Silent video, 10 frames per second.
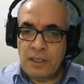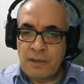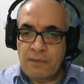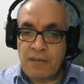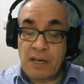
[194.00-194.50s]

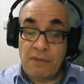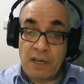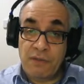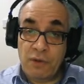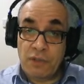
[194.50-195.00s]
Very
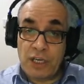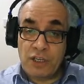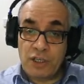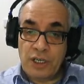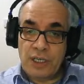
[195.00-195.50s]
few
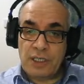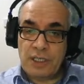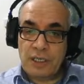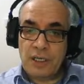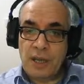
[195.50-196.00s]
dictionaries,
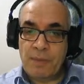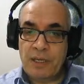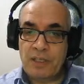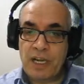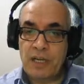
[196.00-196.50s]

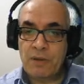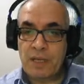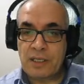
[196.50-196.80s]
tell you this,